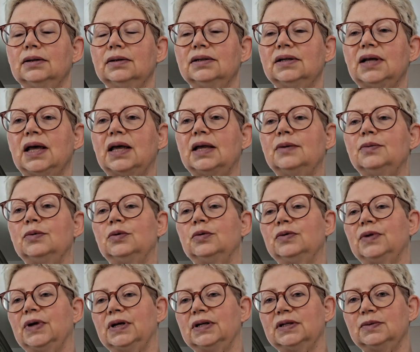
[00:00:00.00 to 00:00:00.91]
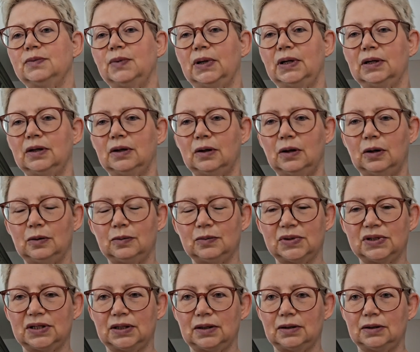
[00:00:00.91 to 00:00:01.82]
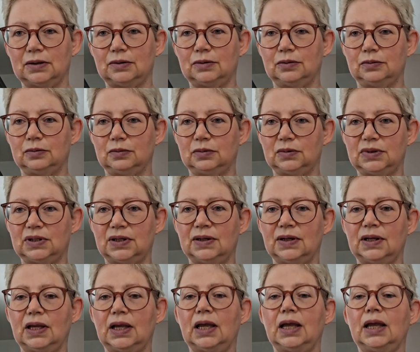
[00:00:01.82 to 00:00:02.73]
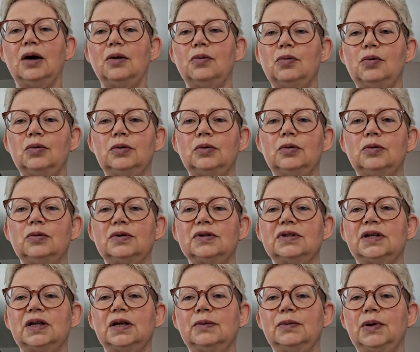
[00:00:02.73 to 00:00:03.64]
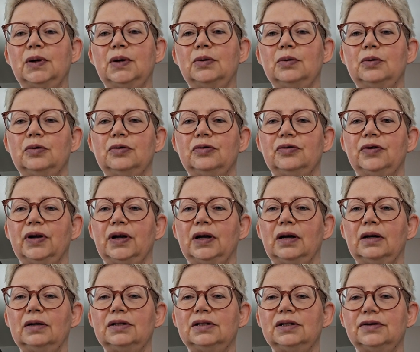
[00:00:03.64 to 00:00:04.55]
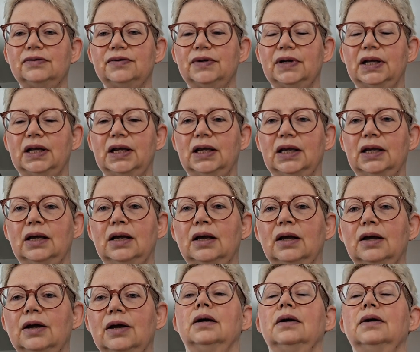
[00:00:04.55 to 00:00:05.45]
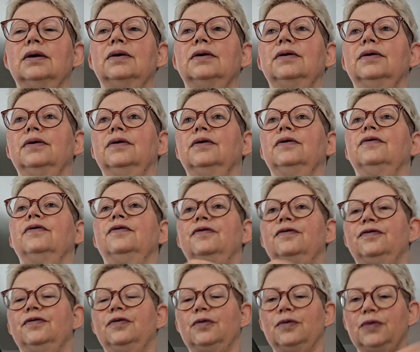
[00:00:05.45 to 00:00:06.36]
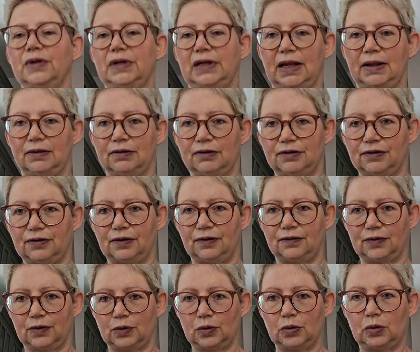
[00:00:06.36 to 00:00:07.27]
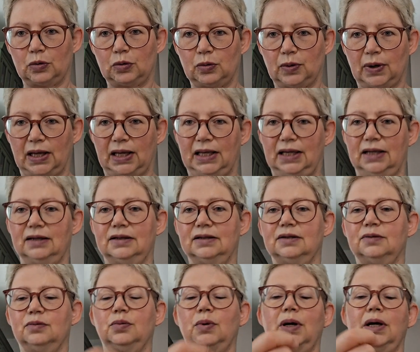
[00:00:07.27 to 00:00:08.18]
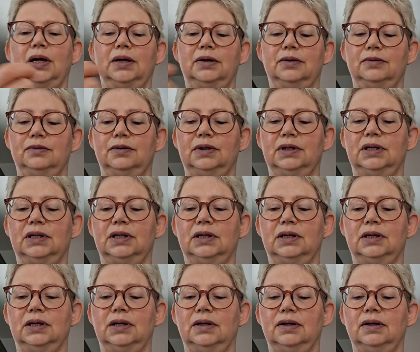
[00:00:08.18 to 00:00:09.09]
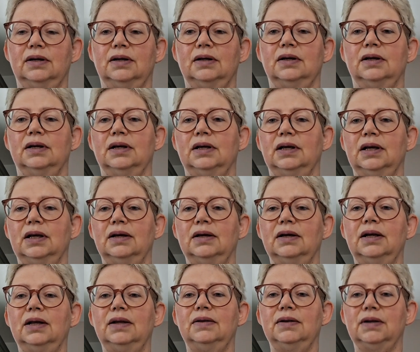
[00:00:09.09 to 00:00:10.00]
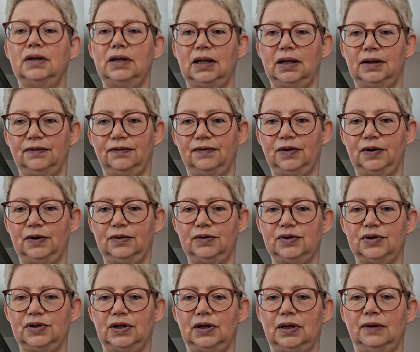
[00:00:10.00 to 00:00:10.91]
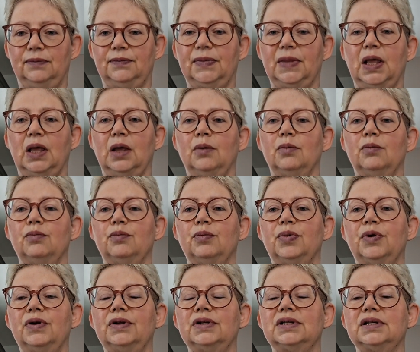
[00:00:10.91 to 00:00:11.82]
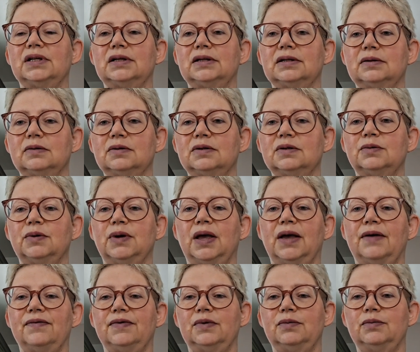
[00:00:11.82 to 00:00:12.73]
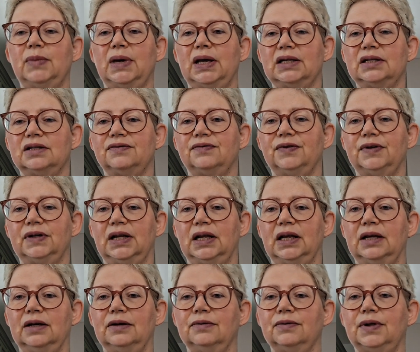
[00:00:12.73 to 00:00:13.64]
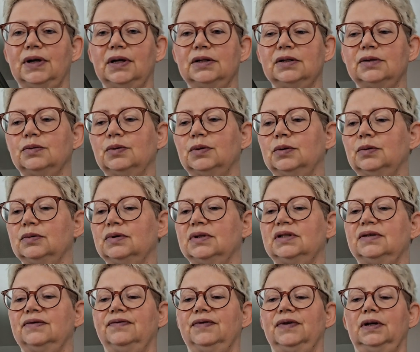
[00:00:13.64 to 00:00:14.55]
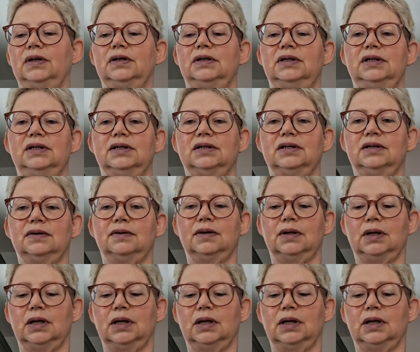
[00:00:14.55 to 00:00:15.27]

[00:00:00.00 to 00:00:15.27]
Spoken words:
table that has been upcycled. I will also be ordering a dory for the length of the hallway as well in the near future, but as long as we have a mat for now, that will suffice.